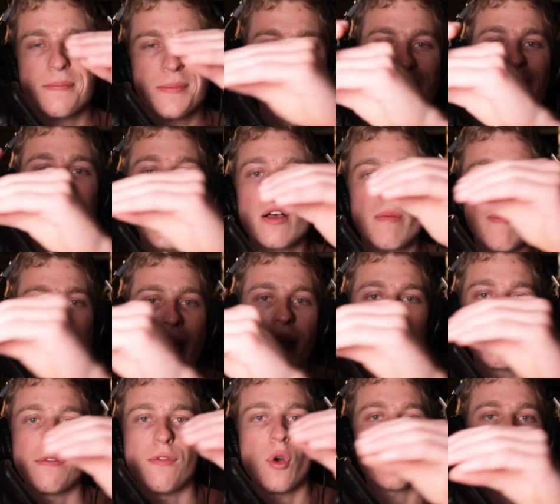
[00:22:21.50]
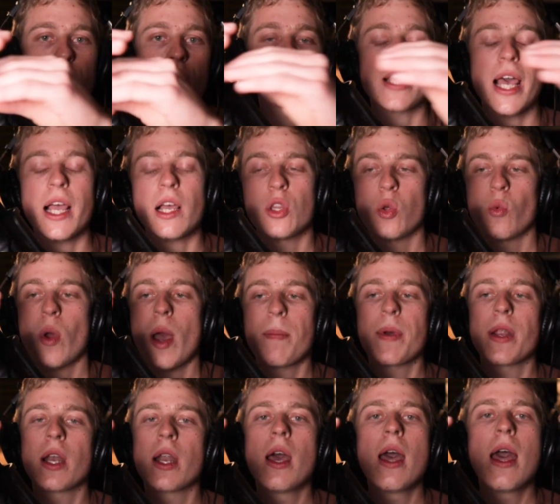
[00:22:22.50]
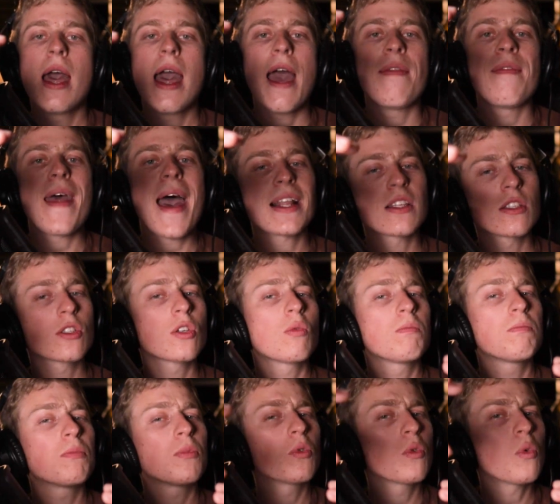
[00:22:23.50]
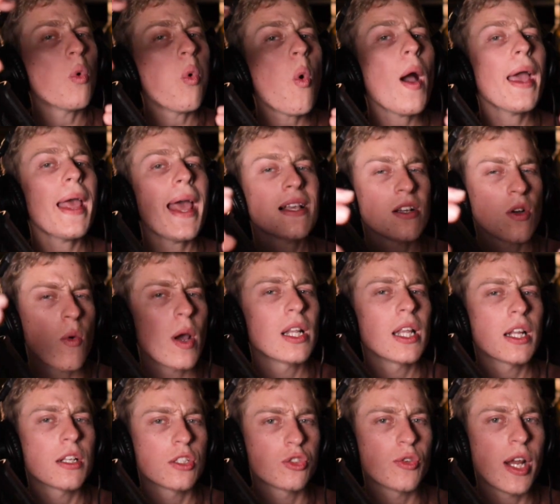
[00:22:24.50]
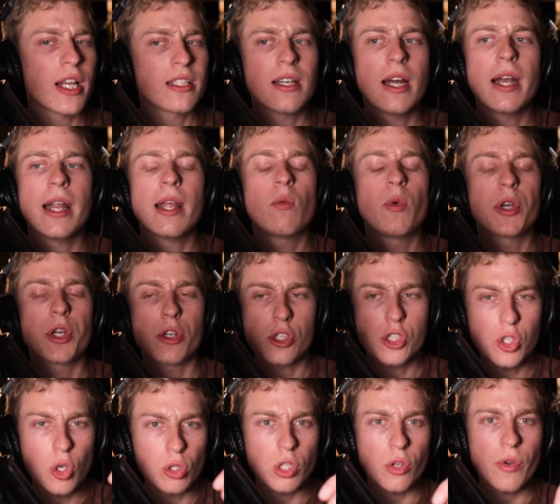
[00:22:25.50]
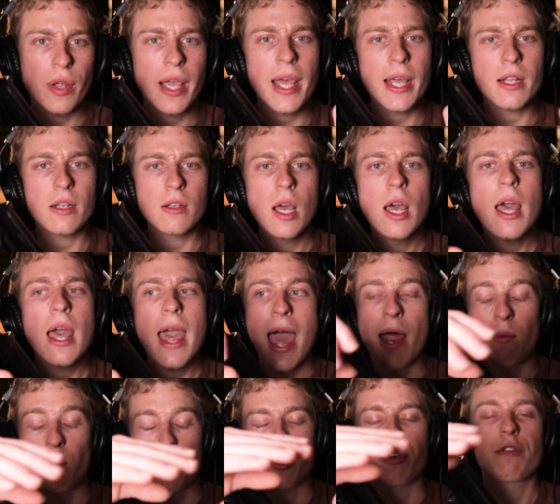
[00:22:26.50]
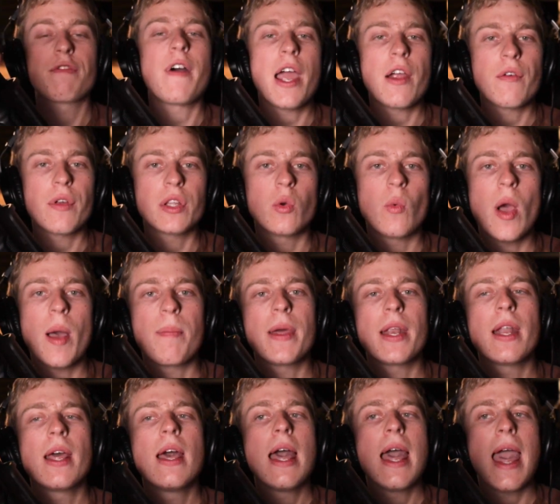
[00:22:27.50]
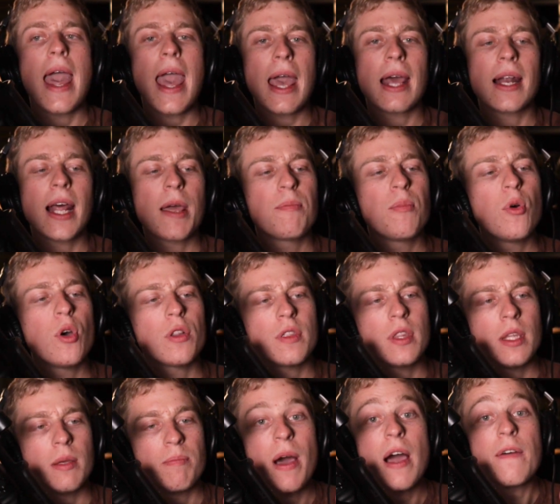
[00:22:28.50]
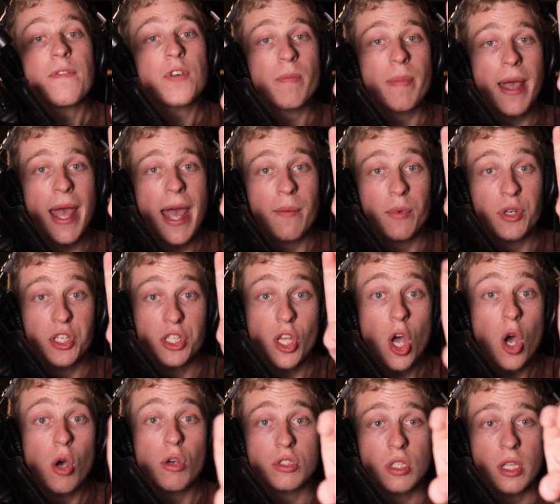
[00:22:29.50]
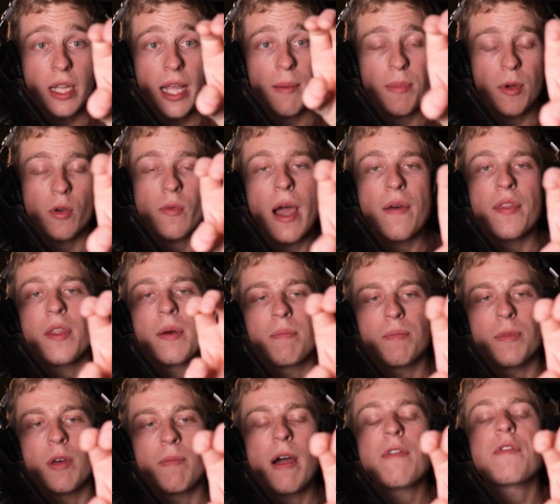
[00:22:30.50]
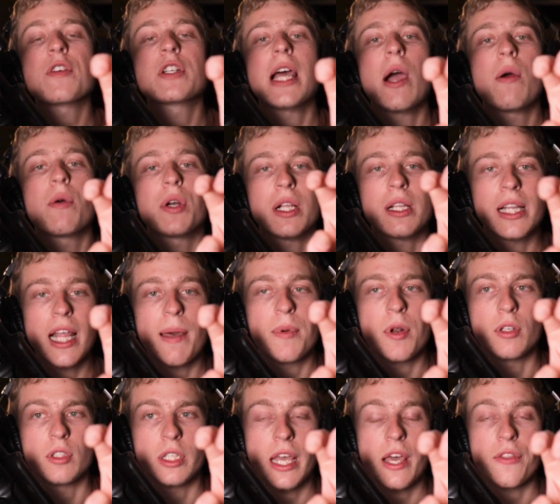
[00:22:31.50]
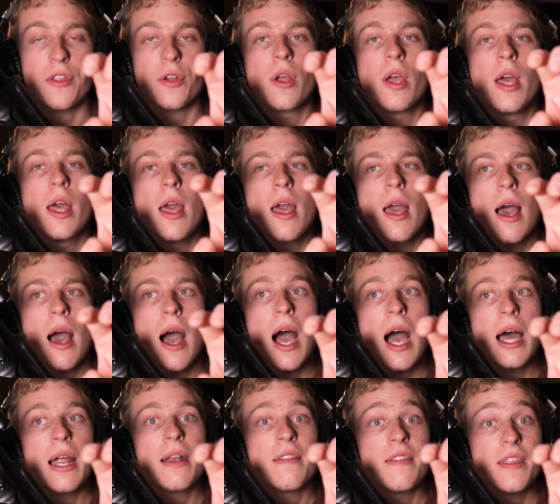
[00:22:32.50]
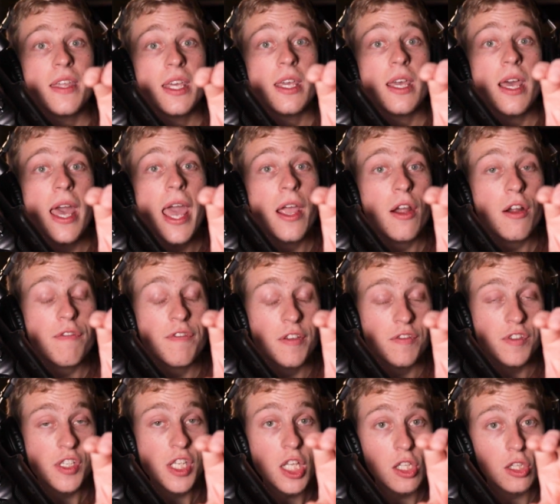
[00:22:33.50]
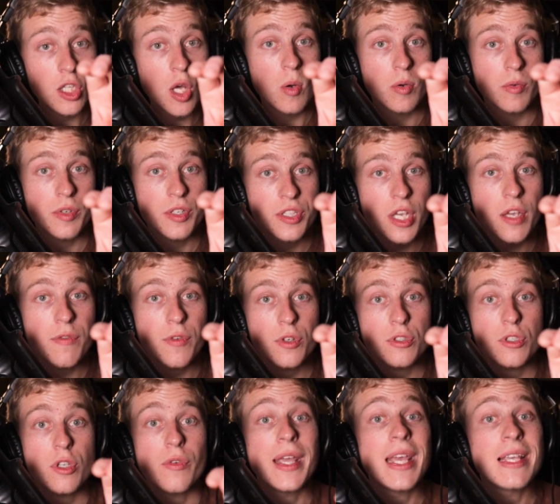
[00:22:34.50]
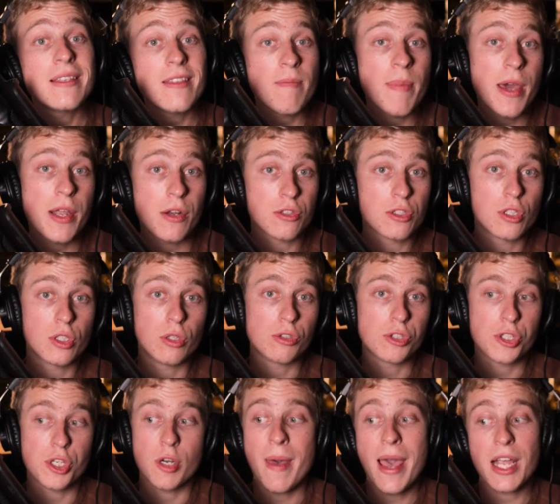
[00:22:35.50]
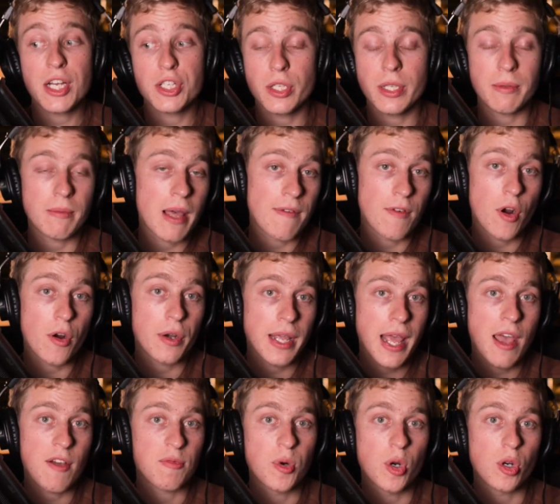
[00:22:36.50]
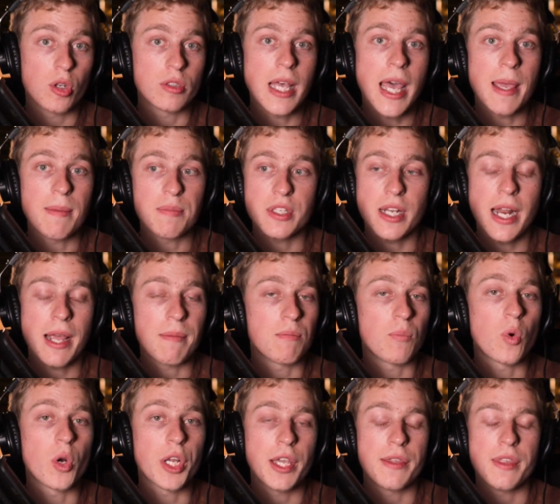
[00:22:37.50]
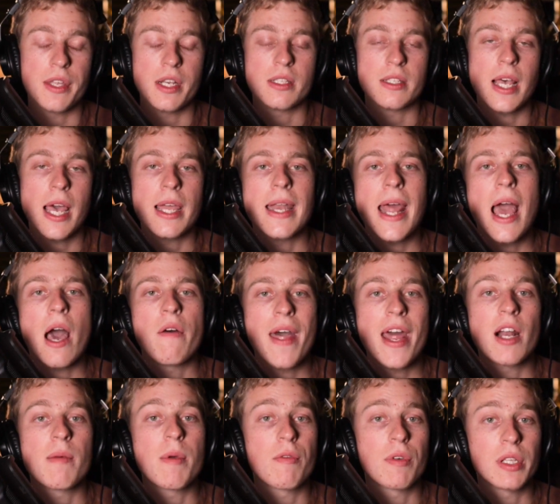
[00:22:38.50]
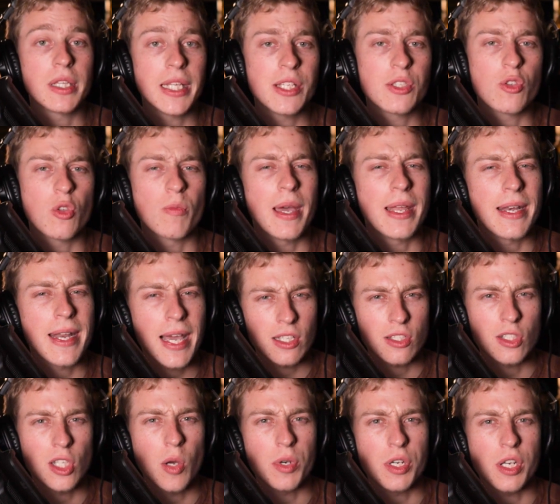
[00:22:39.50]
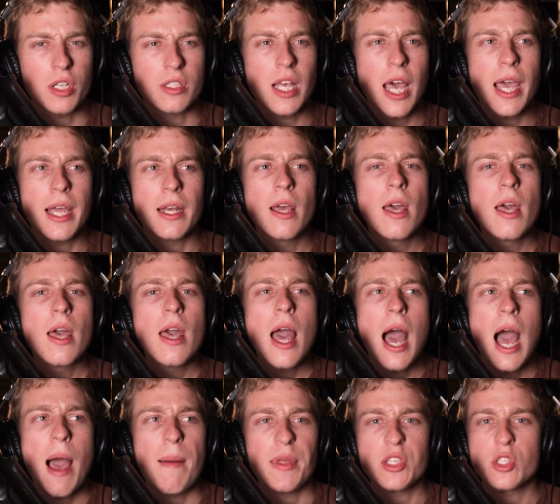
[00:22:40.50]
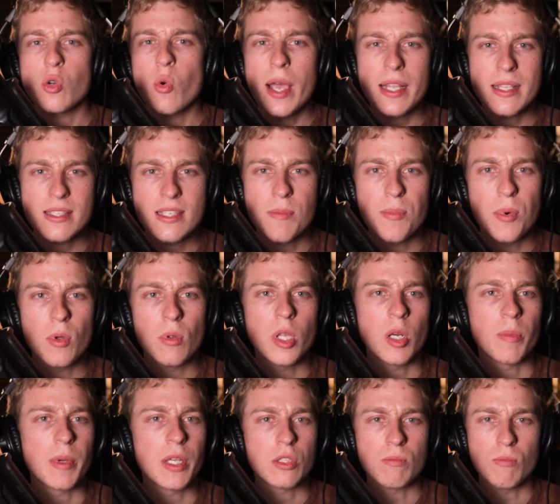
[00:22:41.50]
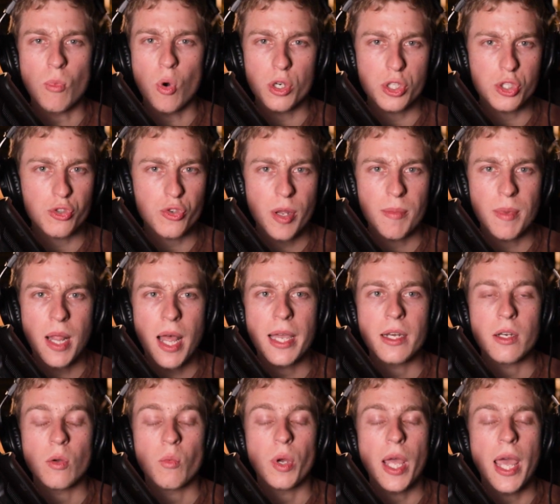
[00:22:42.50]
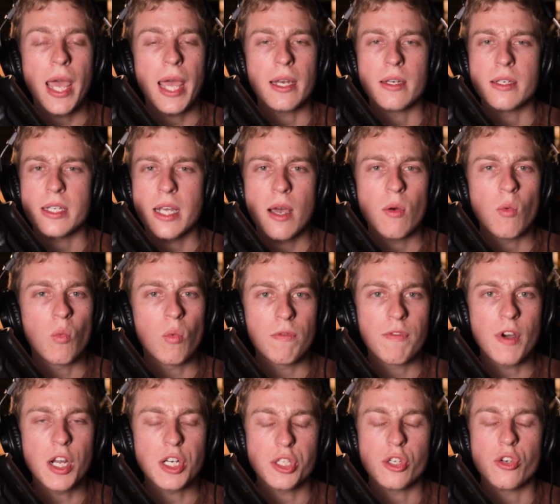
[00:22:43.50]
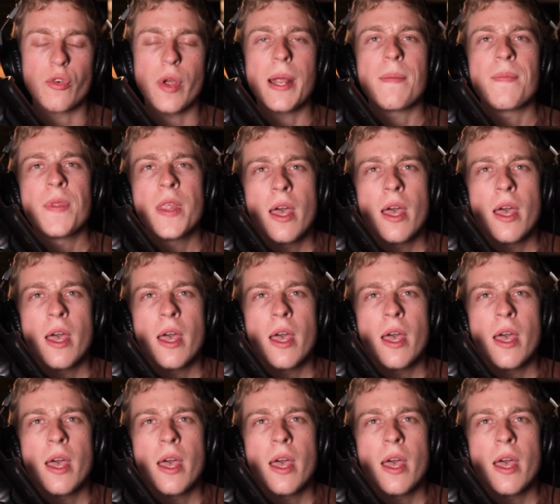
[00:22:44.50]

cycle back and forth to cycle the weapon. And that's has quite a lot of stress on it when you're shouldering it and when you're firing the weapon. And I put the buffer band, which is a hose clamp, around the buffer tower to clamp it all together. On the AR-15 lower receivers, there is a better solution. I've already have prototypes and I'm working the design now. That'll be released with my next lower design. It's quite simple. It'll be more streamlined and function great.